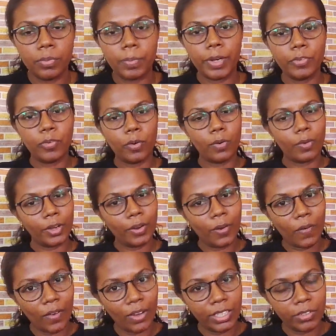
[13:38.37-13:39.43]
By following
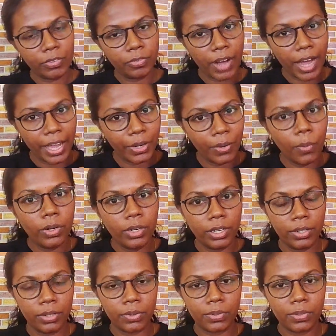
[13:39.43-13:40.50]
all the five
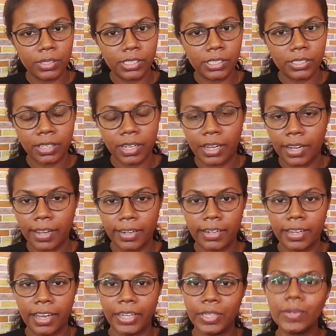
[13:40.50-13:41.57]
golden rules.
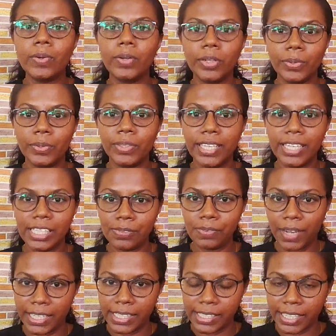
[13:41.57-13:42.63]
And I told you these
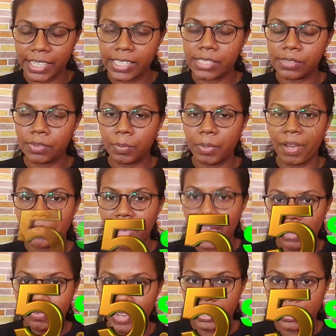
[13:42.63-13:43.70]
five skills will be
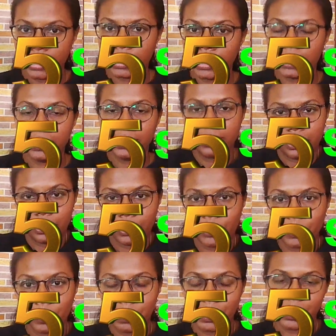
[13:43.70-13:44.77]
evaluated in the
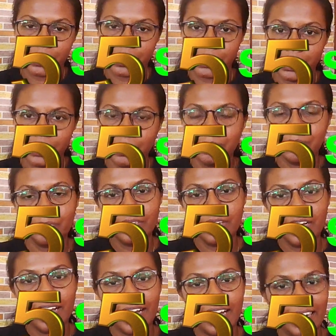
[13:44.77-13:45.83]
group discussion.
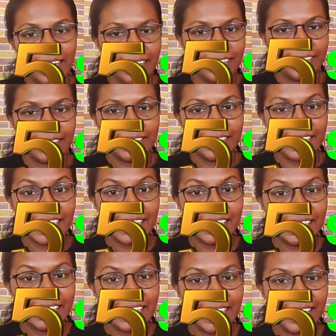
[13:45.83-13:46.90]
And
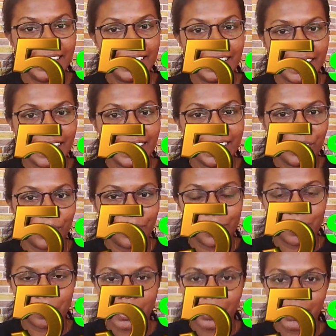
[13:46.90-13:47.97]
these three C's of
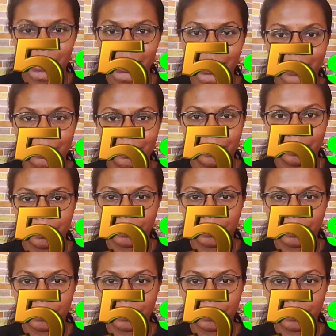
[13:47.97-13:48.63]
group discussion.